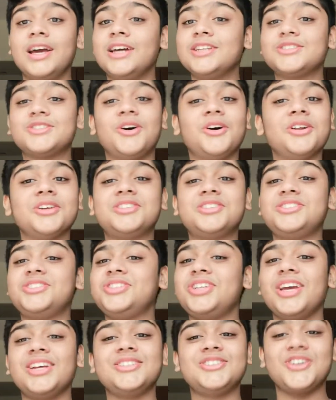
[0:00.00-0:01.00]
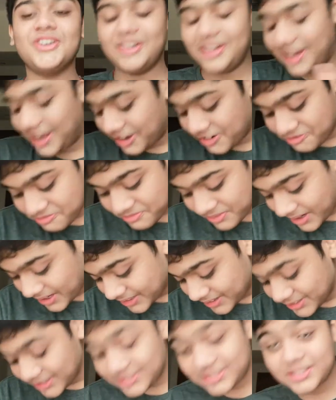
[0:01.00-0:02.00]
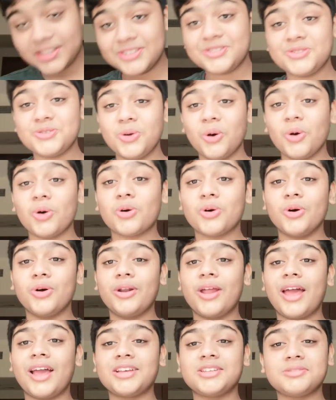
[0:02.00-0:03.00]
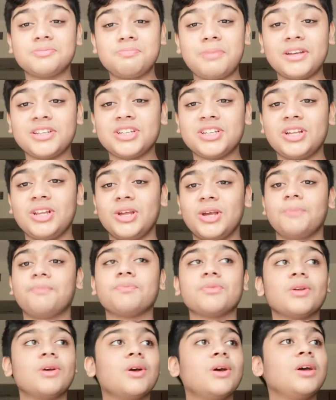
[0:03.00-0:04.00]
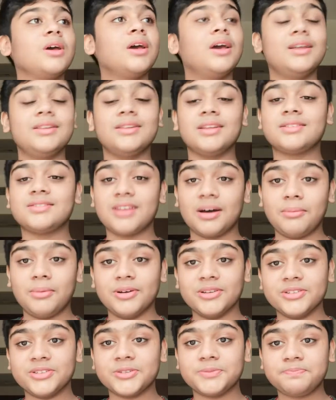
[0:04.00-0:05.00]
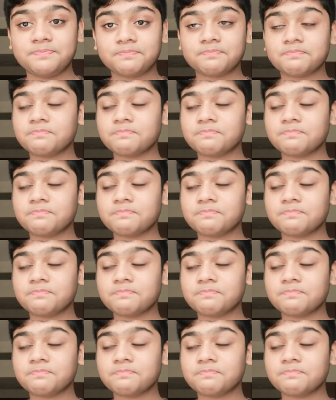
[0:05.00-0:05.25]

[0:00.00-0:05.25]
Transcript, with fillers: It's gonna change your life, man. This is so good, especially in the summers.